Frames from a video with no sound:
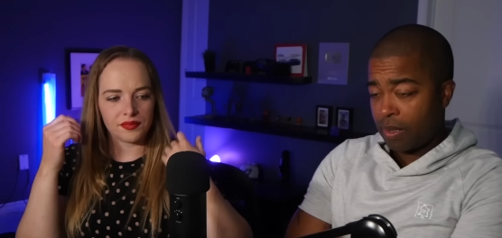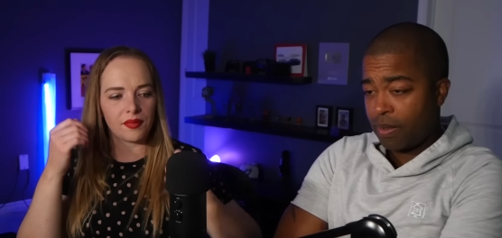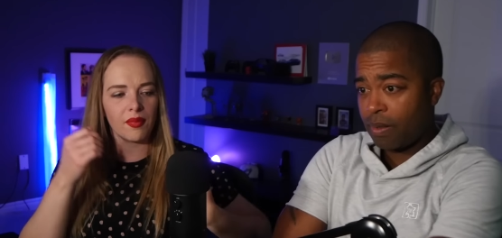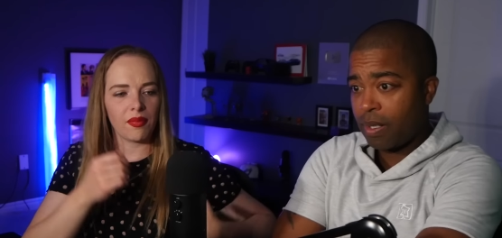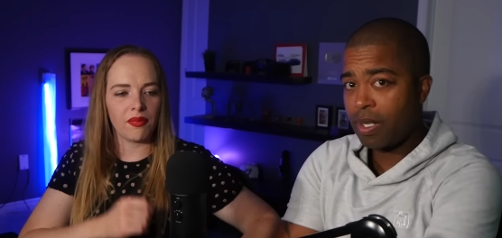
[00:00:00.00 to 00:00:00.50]

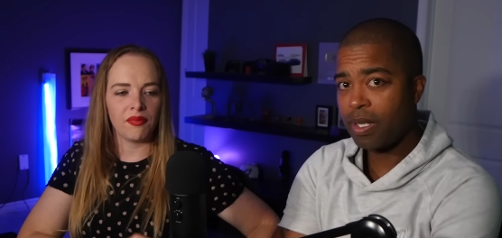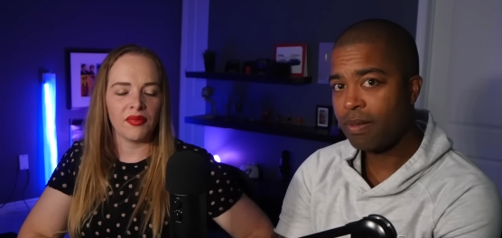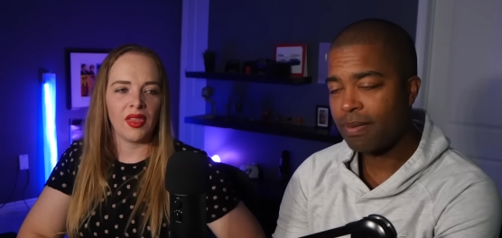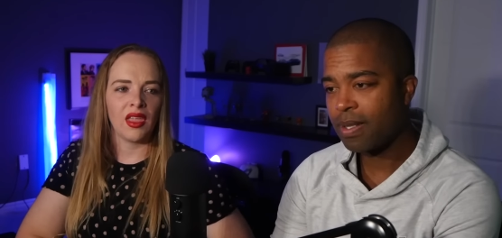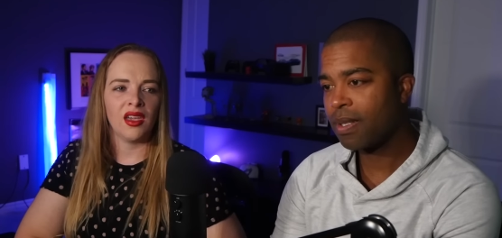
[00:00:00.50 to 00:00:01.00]
Speaker 1: so
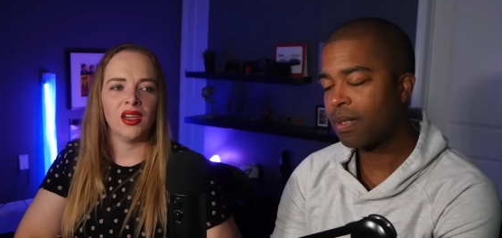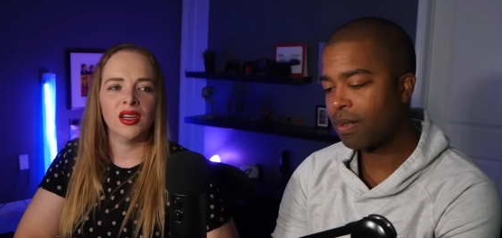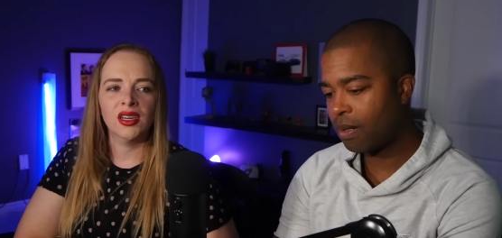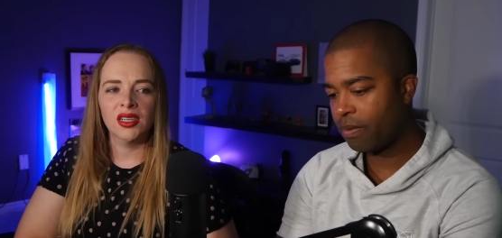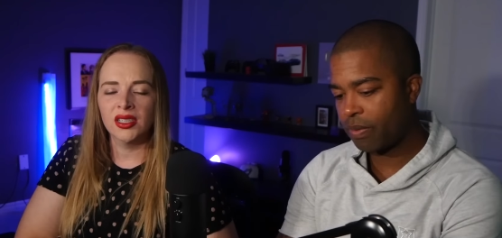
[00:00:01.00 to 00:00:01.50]
he was
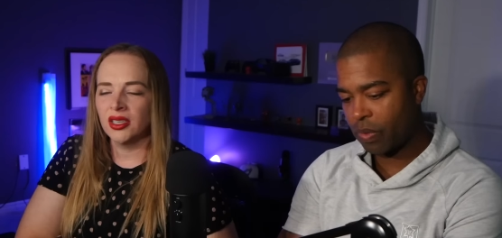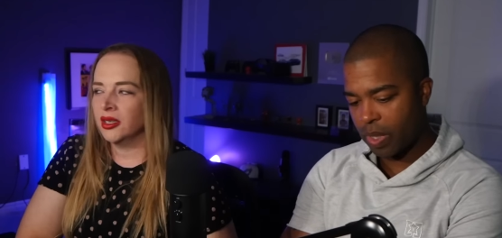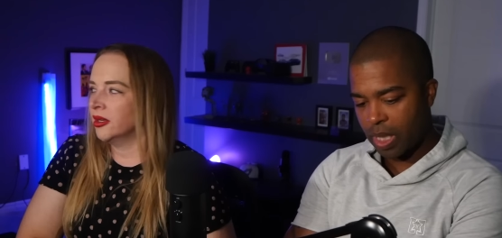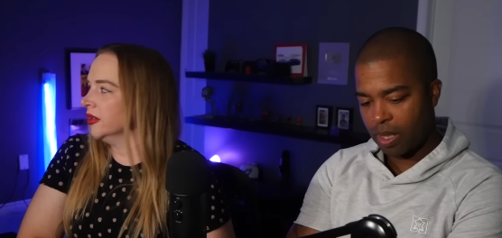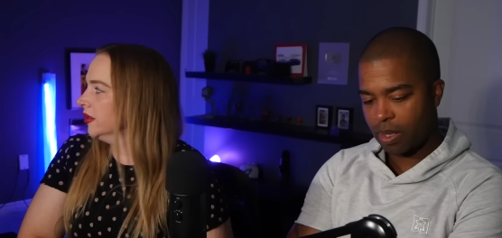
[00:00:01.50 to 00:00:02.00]
in love
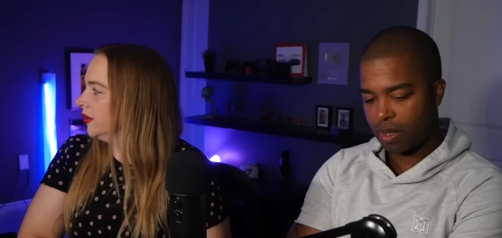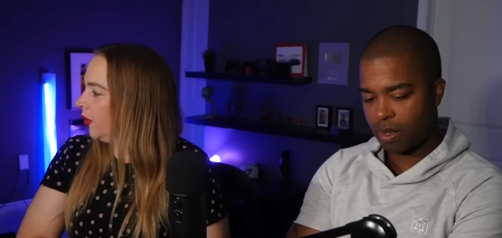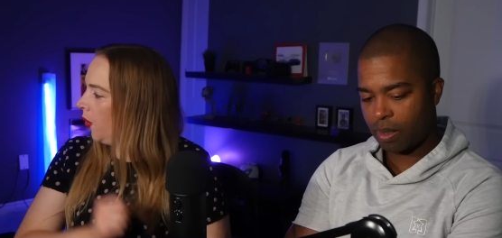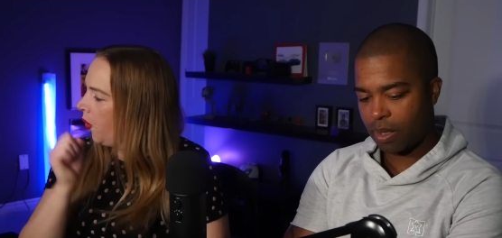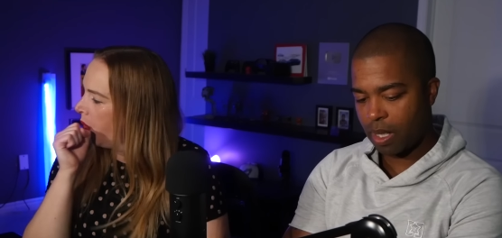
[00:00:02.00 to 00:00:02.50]
with
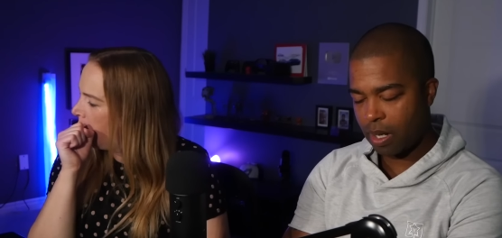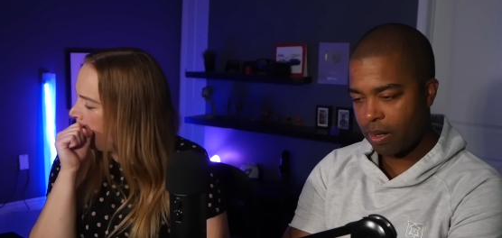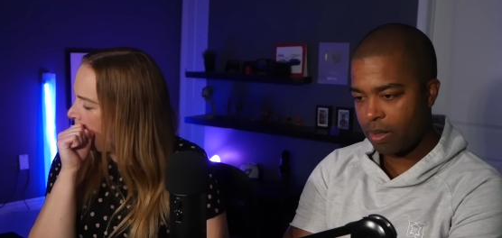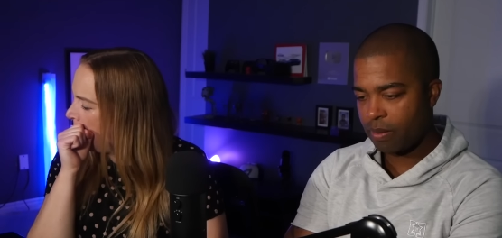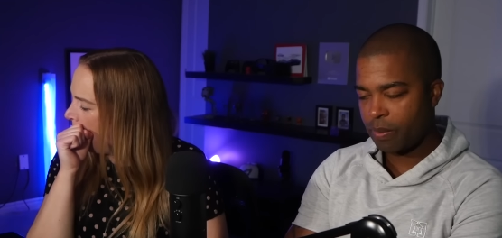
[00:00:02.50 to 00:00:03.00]

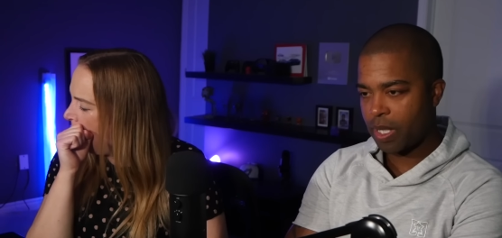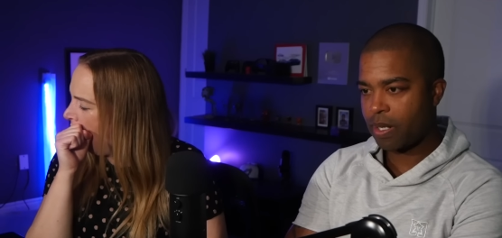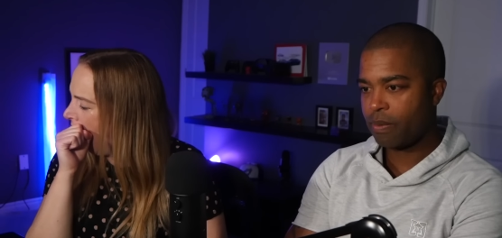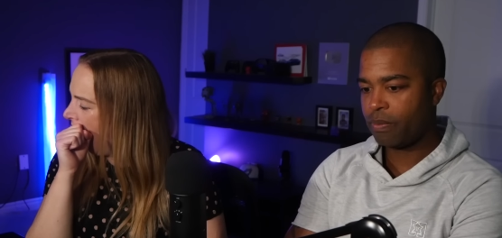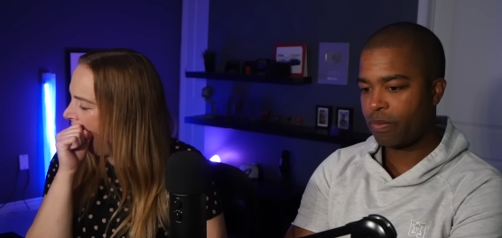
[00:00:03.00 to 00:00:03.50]
harry's
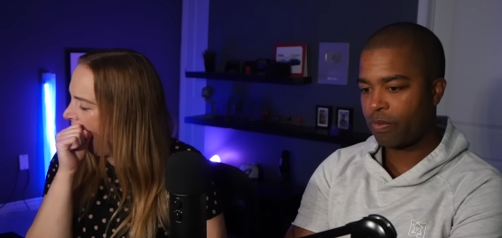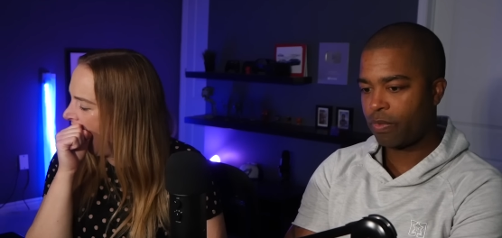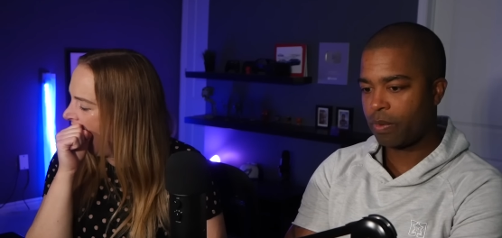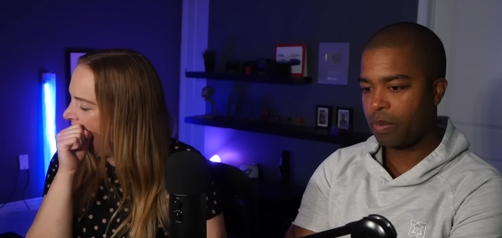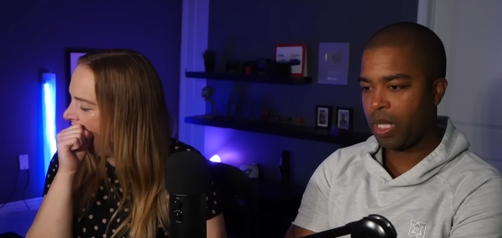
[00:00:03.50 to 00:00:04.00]
mom from